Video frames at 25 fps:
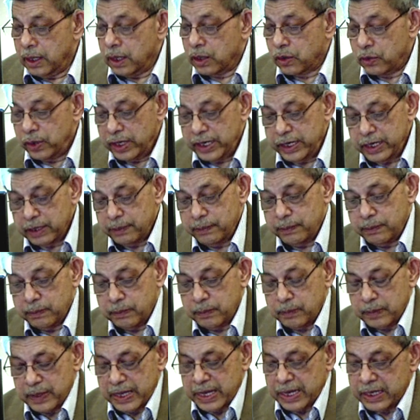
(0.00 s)

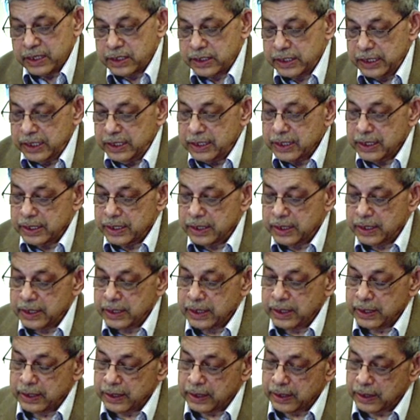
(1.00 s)
Quilliam, as the
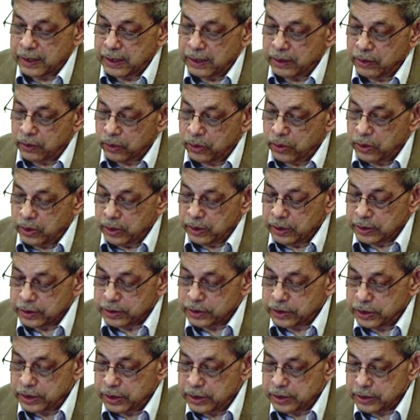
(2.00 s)
loyal
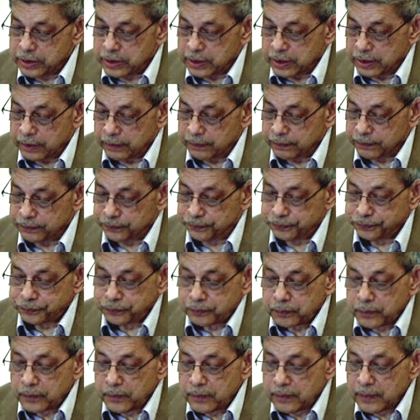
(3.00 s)
citizen
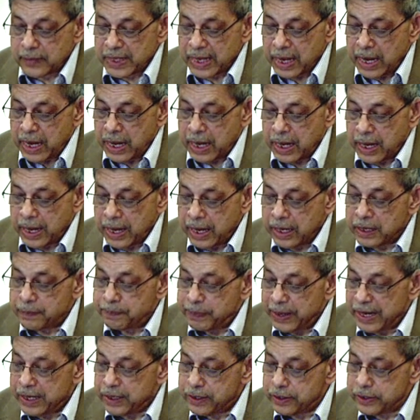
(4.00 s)
and
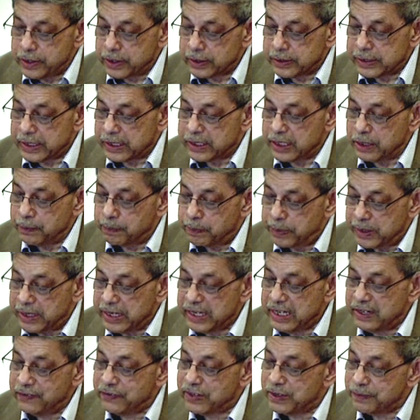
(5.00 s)
patriot that he
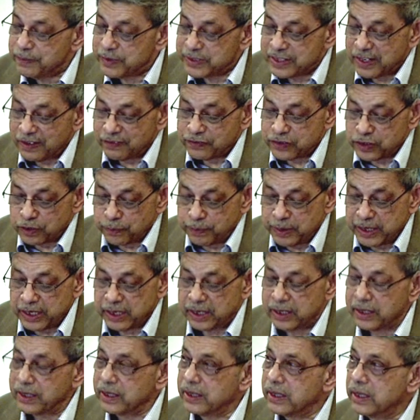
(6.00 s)
believed himself to
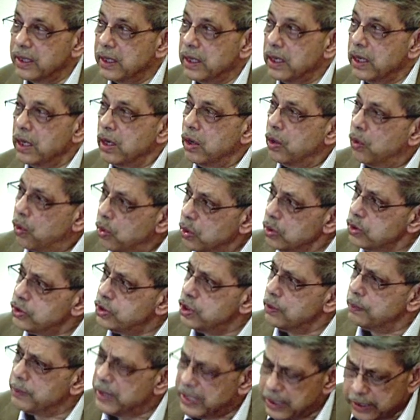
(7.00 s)
be,
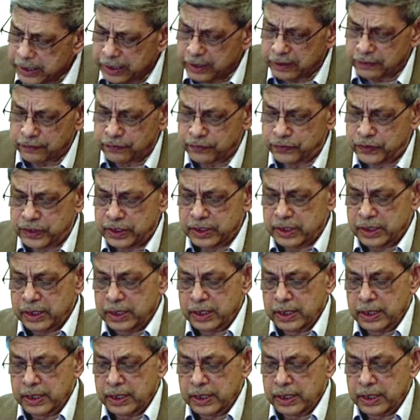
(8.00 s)
also believed